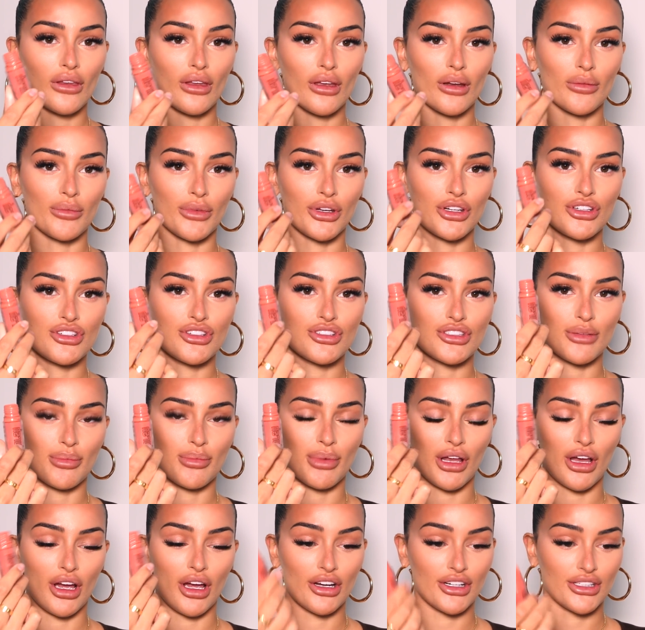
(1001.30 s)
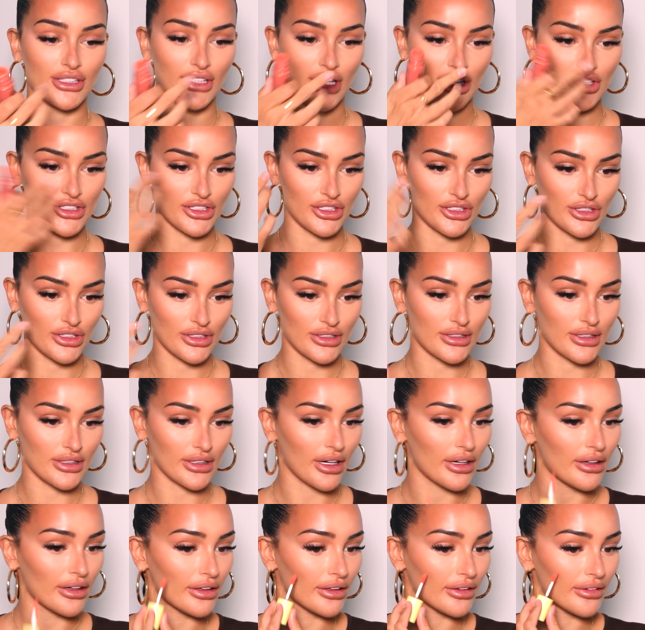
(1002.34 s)
going to use the blush that I just used to
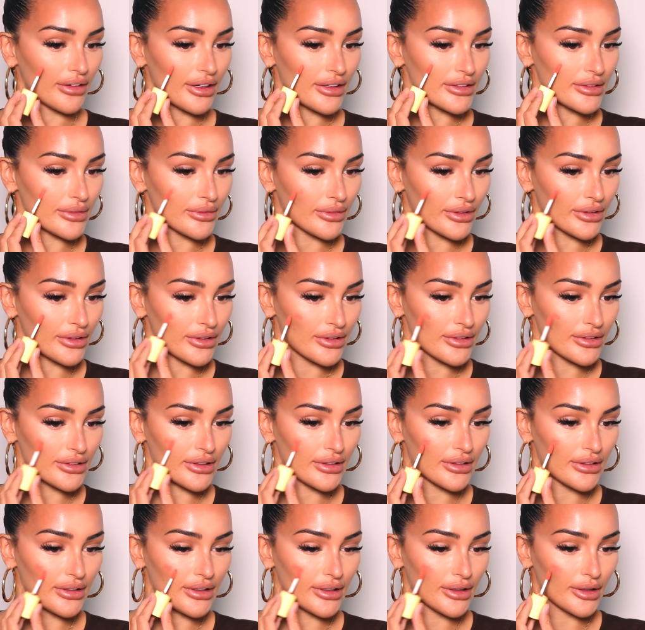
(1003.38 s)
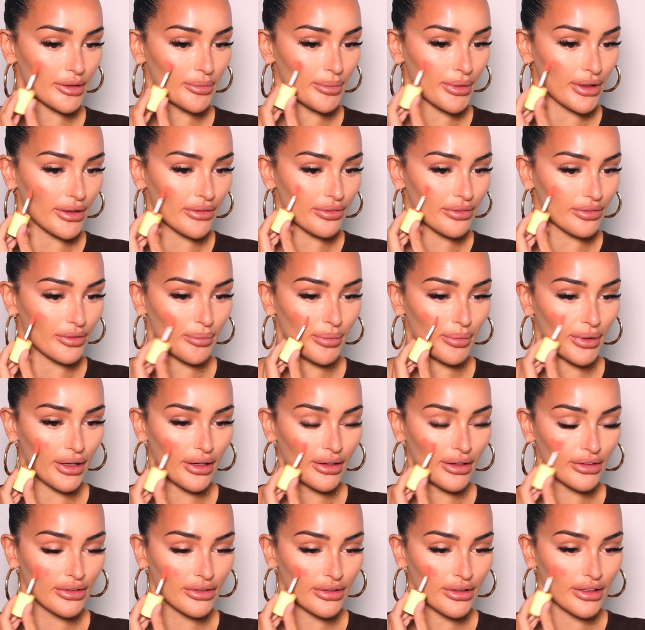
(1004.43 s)
colour correct. I'm going to use a little bit for
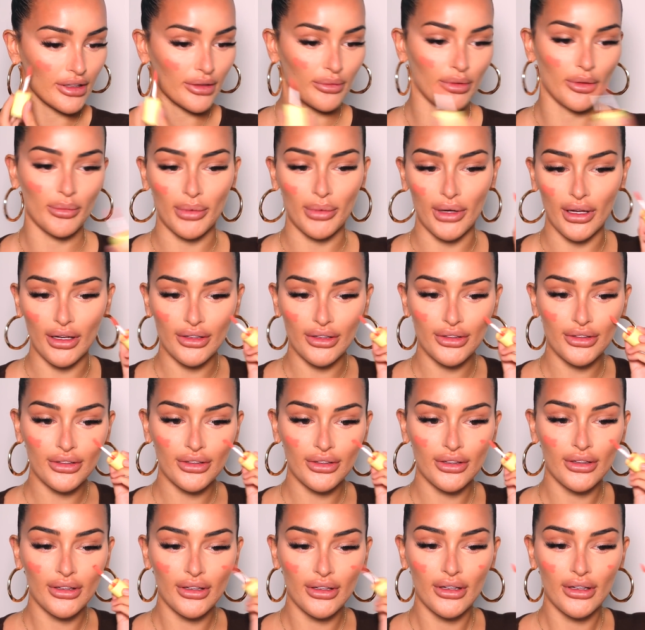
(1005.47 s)
blush, liquid blush.